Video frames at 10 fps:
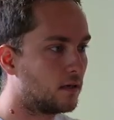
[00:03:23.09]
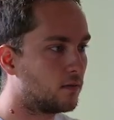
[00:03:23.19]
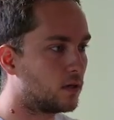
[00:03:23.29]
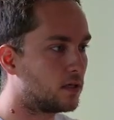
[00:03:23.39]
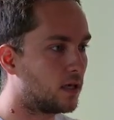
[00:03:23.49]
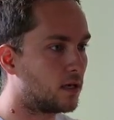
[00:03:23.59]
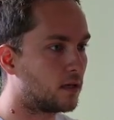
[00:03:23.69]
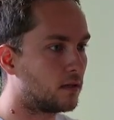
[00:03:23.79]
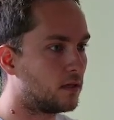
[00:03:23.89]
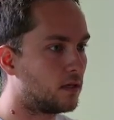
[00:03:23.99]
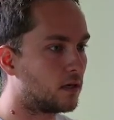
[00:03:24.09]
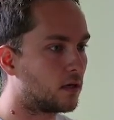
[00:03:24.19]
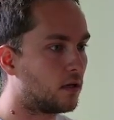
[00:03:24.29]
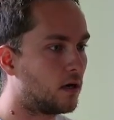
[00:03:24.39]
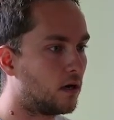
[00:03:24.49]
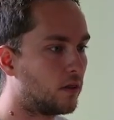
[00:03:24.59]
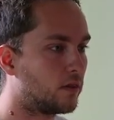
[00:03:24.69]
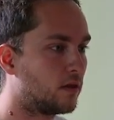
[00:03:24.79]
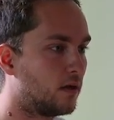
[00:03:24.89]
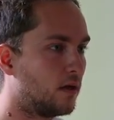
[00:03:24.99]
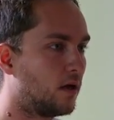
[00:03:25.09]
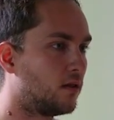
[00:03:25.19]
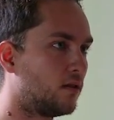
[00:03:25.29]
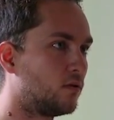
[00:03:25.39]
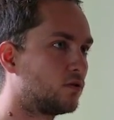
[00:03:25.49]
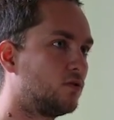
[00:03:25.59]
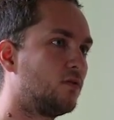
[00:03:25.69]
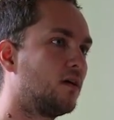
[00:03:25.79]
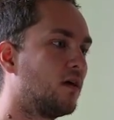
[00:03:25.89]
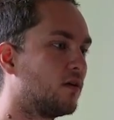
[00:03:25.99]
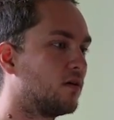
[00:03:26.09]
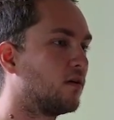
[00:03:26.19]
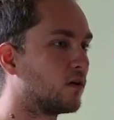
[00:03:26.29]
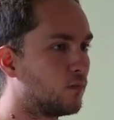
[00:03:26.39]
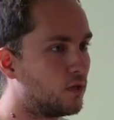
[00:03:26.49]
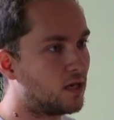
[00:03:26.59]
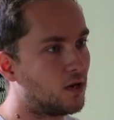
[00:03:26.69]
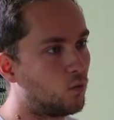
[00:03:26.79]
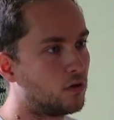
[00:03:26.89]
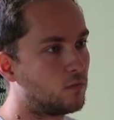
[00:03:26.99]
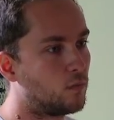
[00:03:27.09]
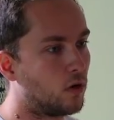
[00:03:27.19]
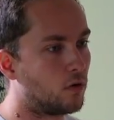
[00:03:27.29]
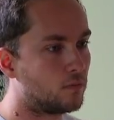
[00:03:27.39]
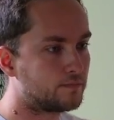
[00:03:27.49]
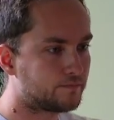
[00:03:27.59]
I'm going to take the cloth, and then those two together are going to be a wooden bow.